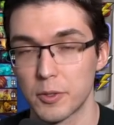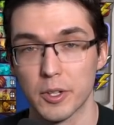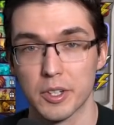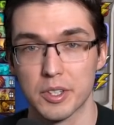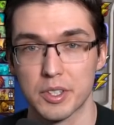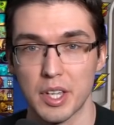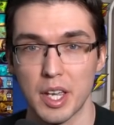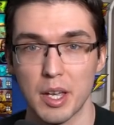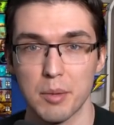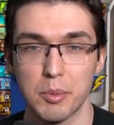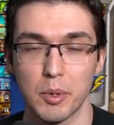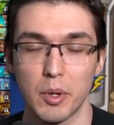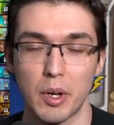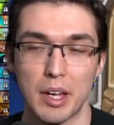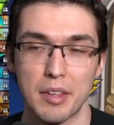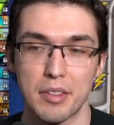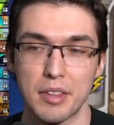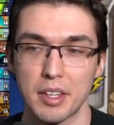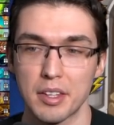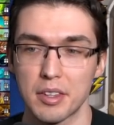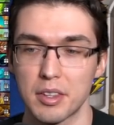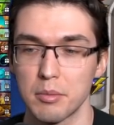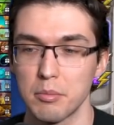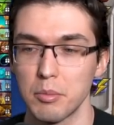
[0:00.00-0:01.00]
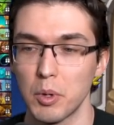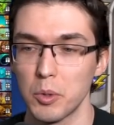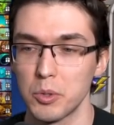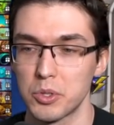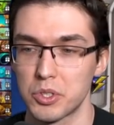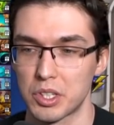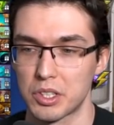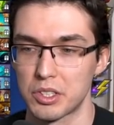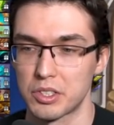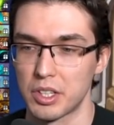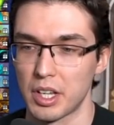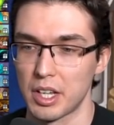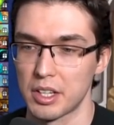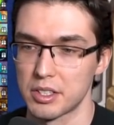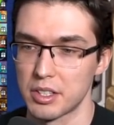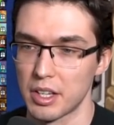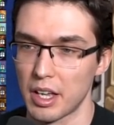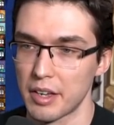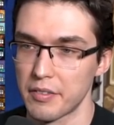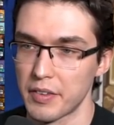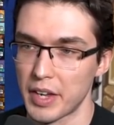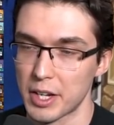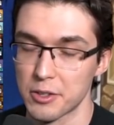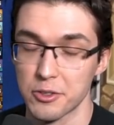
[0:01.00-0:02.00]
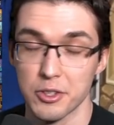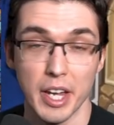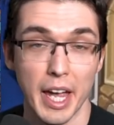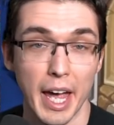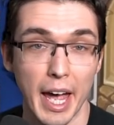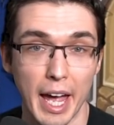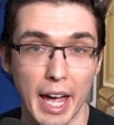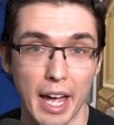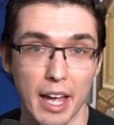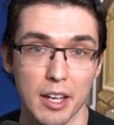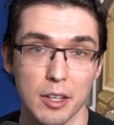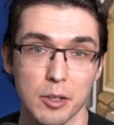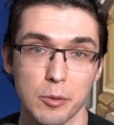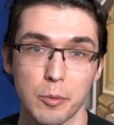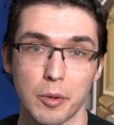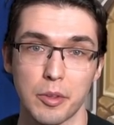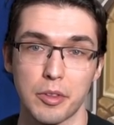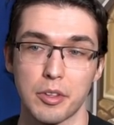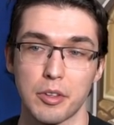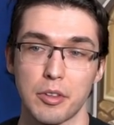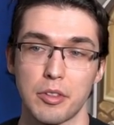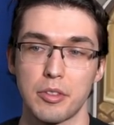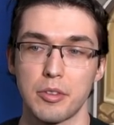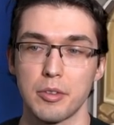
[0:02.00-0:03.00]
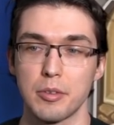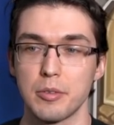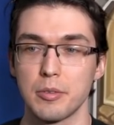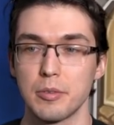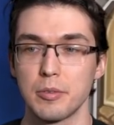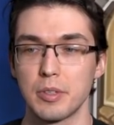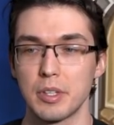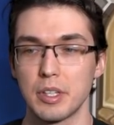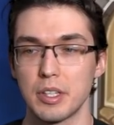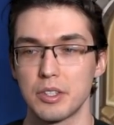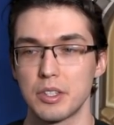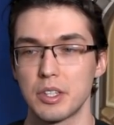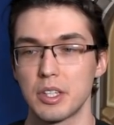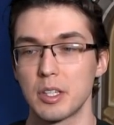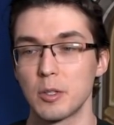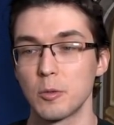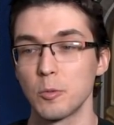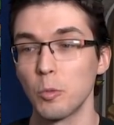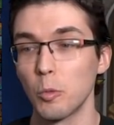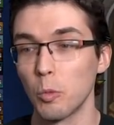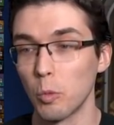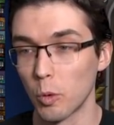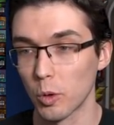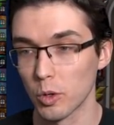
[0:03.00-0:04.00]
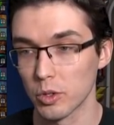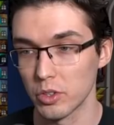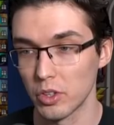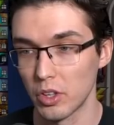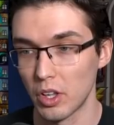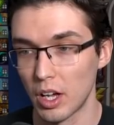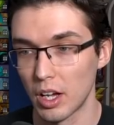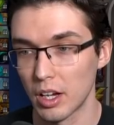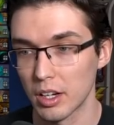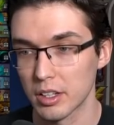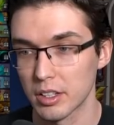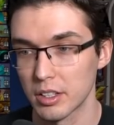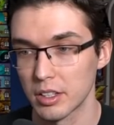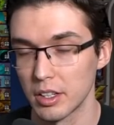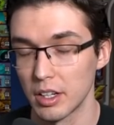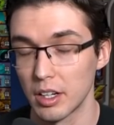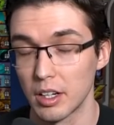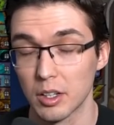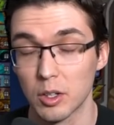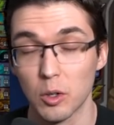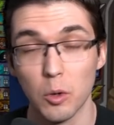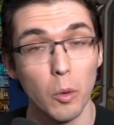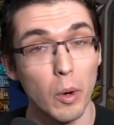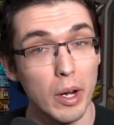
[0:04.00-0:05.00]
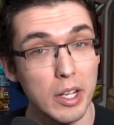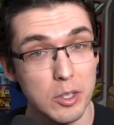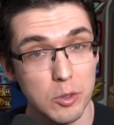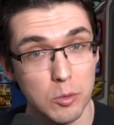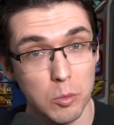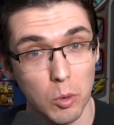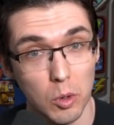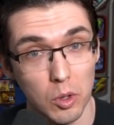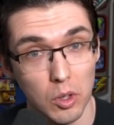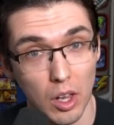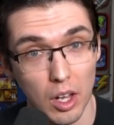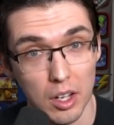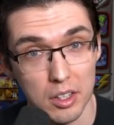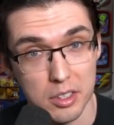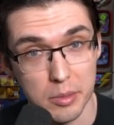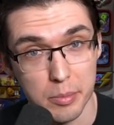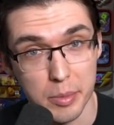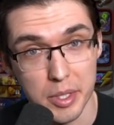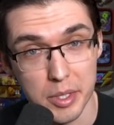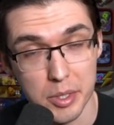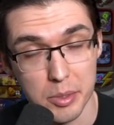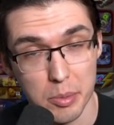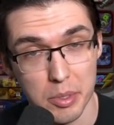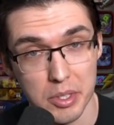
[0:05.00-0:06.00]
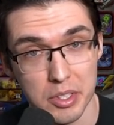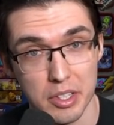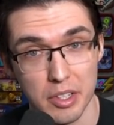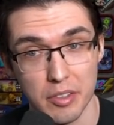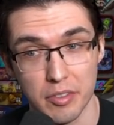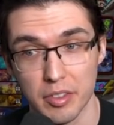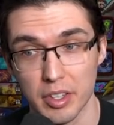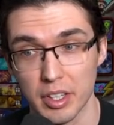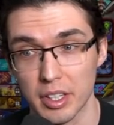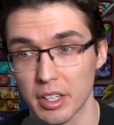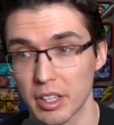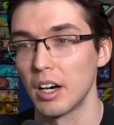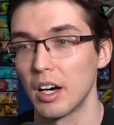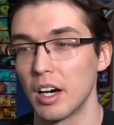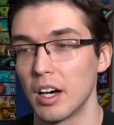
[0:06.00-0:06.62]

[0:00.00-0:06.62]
example, I think the most success I've actually had with Cthulhu is in Warlock, Quest Warlock to be specific.